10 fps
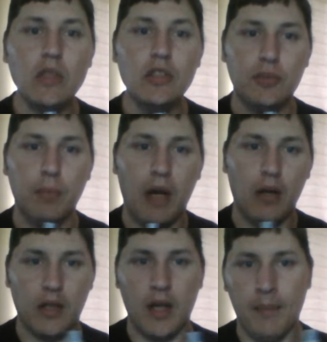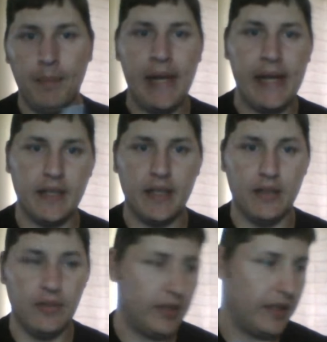small, compact, and
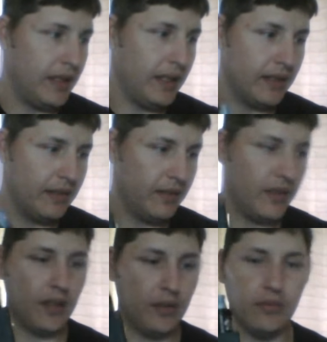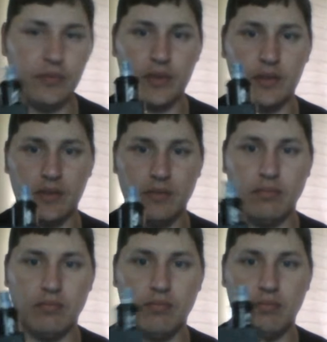everything, and for
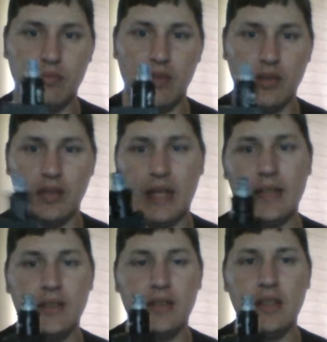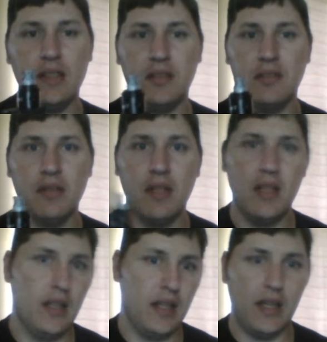the size of this,
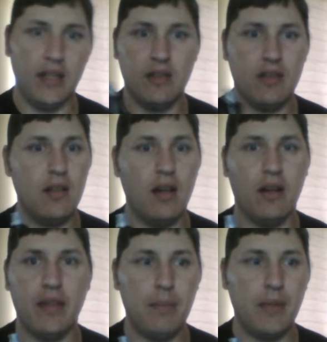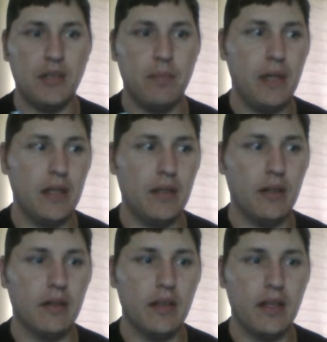it's not that much
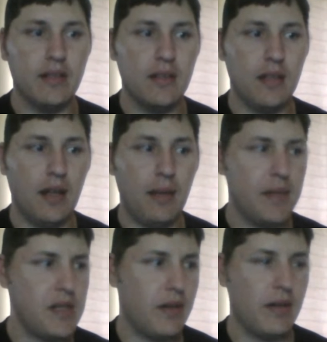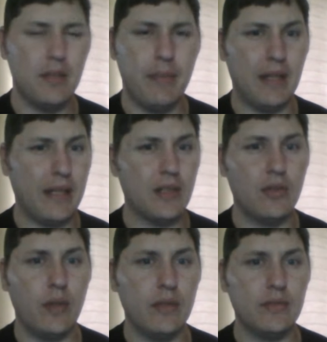bigger. It's I measured it, it's about like
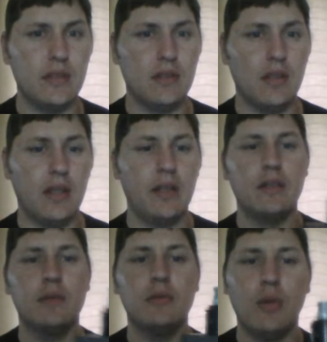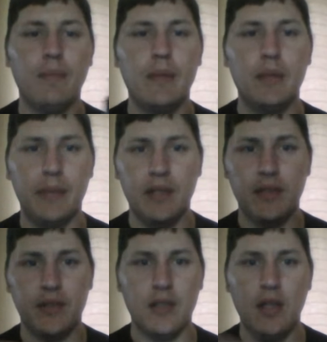12
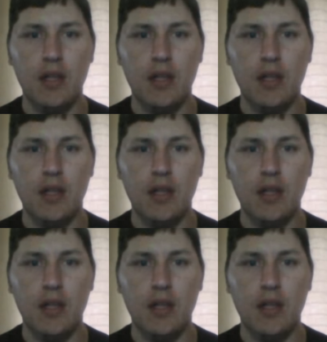millimeters